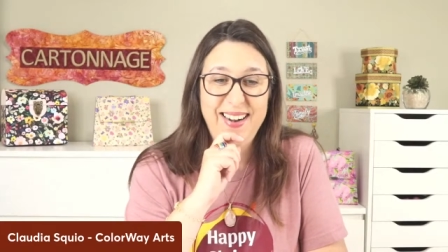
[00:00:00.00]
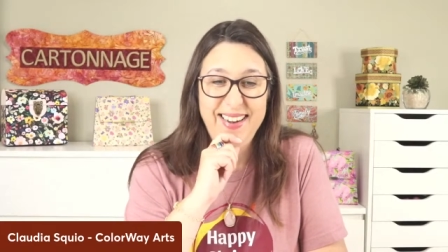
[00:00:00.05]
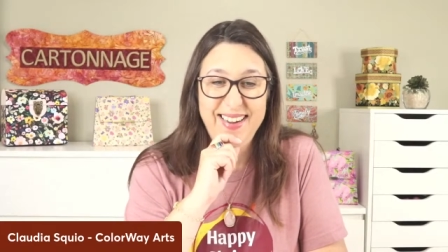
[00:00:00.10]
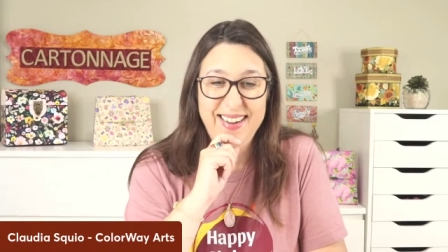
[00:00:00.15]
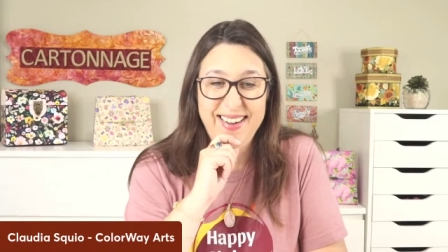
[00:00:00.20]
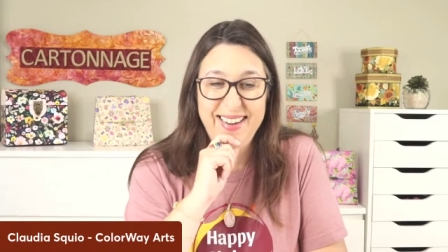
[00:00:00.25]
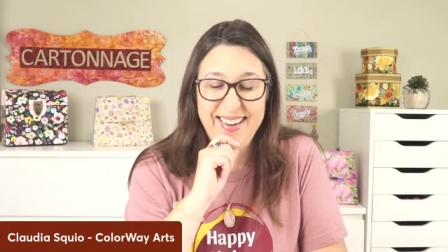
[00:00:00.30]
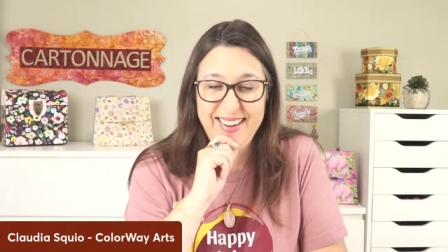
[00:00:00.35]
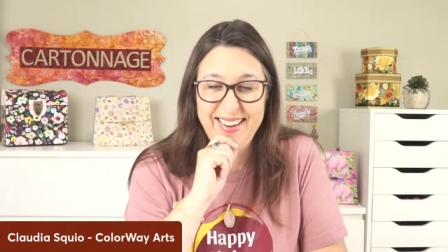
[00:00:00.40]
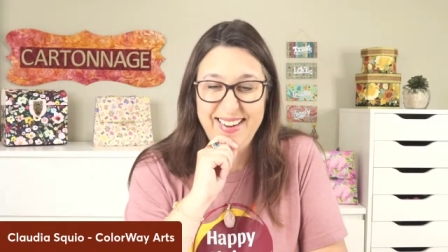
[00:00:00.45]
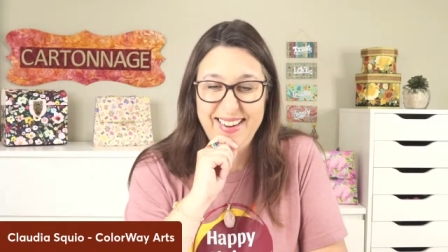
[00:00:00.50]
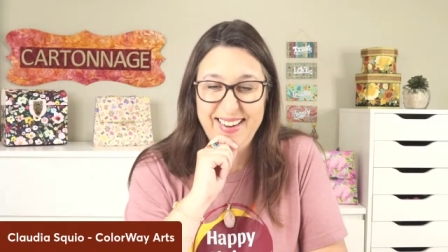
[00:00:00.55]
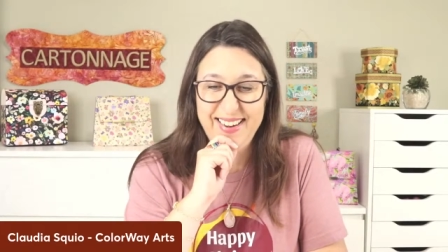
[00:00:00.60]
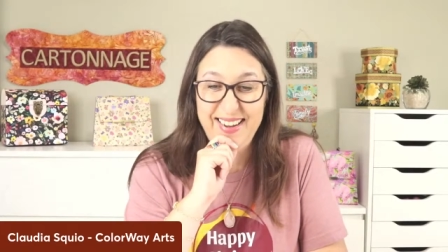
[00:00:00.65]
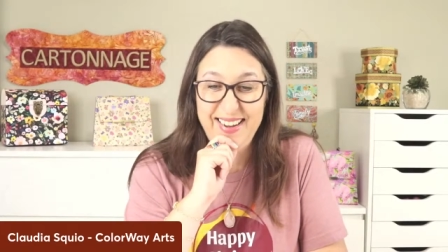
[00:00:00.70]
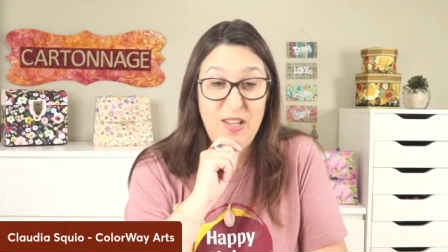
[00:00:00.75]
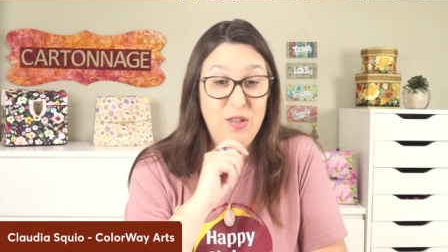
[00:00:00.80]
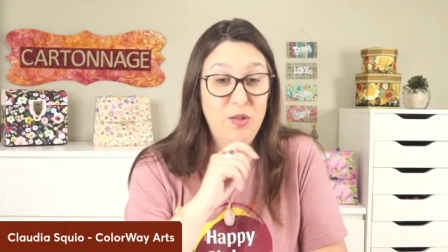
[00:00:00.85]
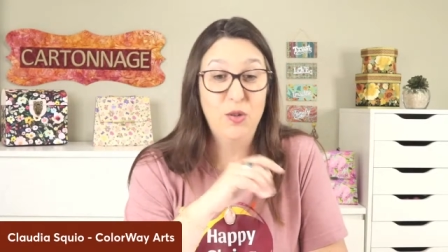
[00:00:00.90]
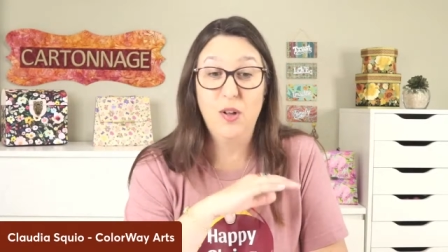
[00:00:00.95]

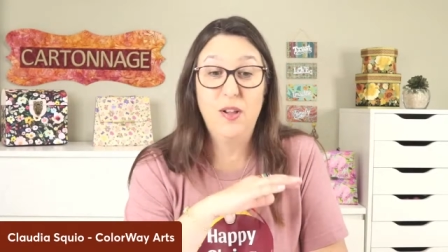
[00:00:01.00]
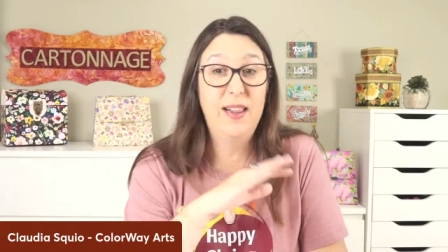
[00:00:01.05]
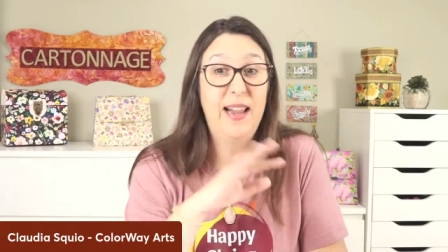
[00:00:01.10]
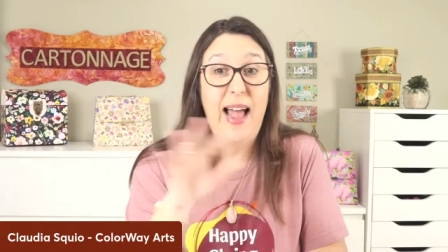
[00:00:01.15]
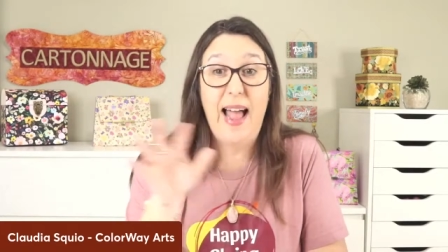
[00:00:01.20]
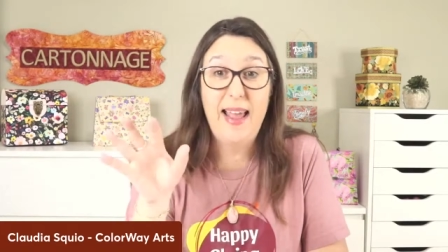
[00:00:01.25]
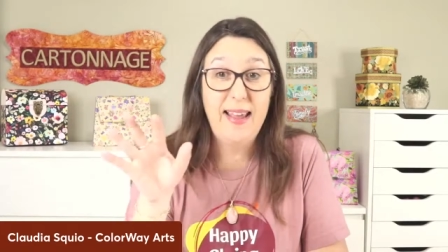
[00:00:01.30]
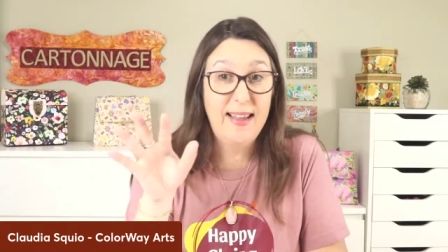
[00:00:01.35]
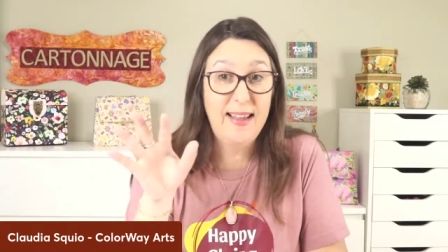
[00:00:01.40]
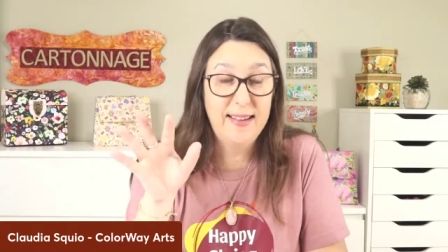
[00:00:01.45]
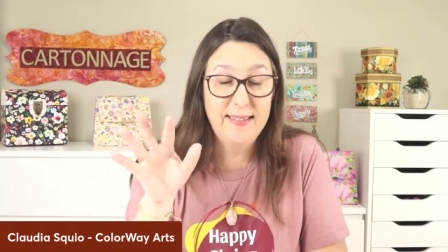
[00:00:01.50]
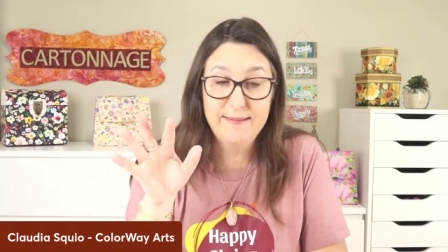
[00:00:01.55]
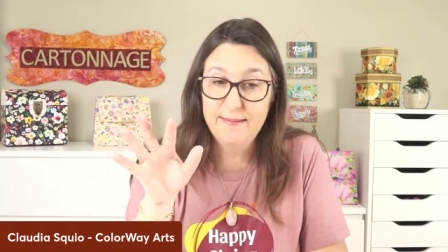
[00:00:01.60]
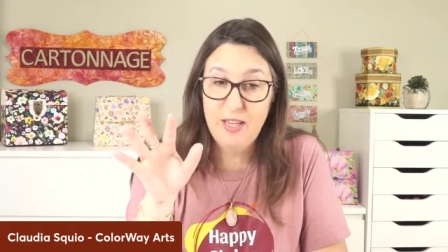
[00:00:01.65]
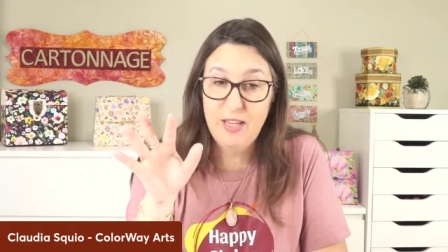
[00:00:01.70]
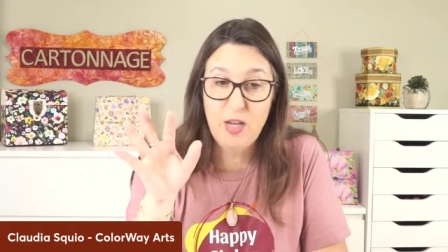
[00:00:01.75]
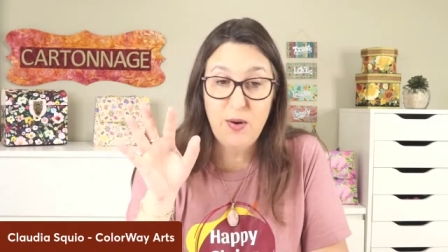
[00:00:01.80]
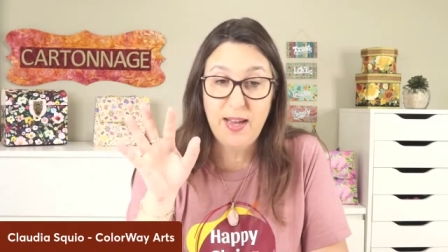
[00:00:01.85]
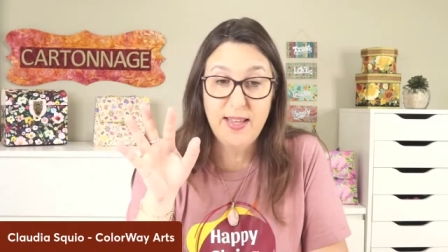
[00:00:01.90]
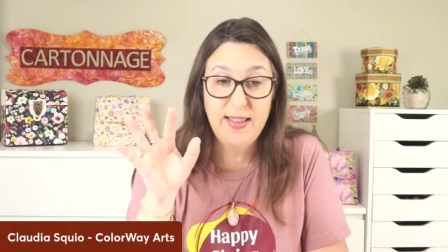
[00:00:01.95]
uh, you don't like
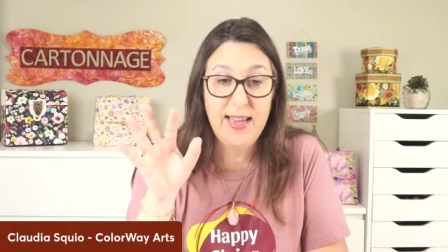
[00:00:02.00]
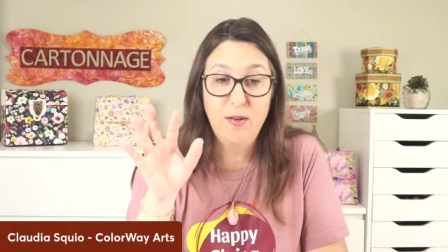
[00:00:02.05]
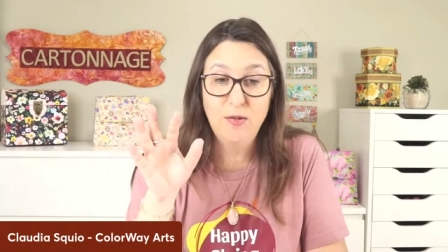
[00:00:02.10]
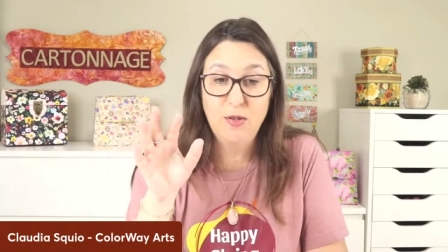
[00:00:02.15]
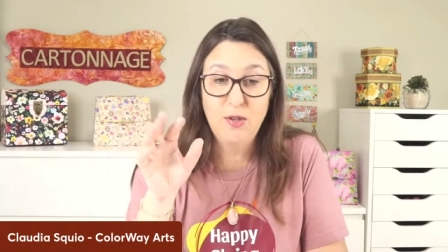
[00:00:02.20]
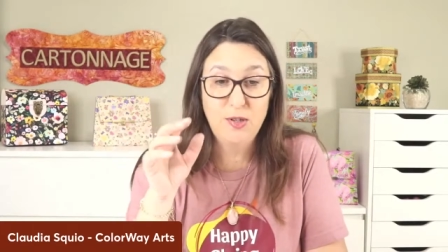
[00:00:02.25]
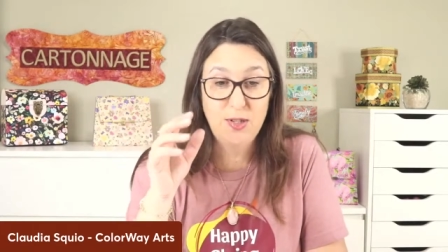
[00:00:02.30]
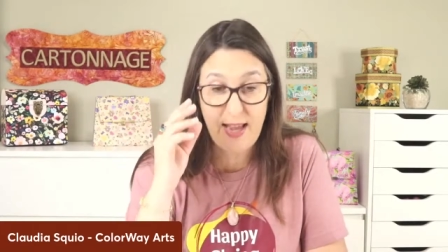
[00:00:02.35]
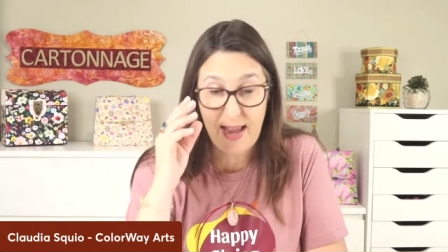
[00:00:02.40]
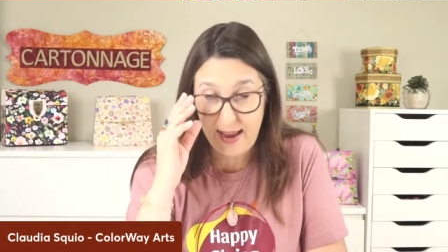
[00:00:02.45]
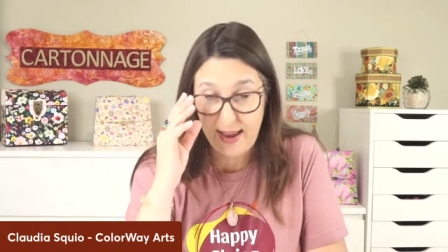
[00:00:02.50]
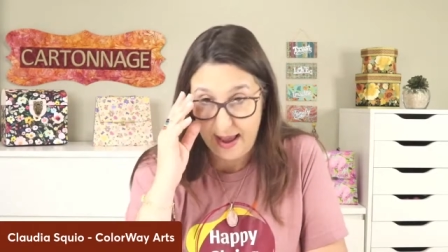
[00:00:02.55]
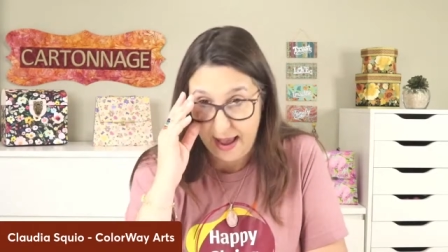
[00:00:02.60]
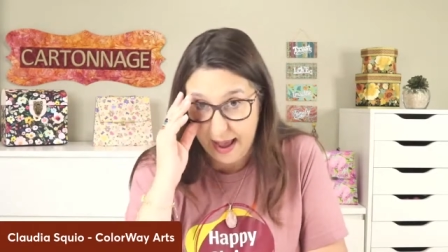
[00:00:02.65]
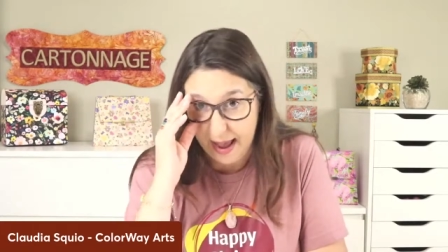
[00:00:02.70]
you can also say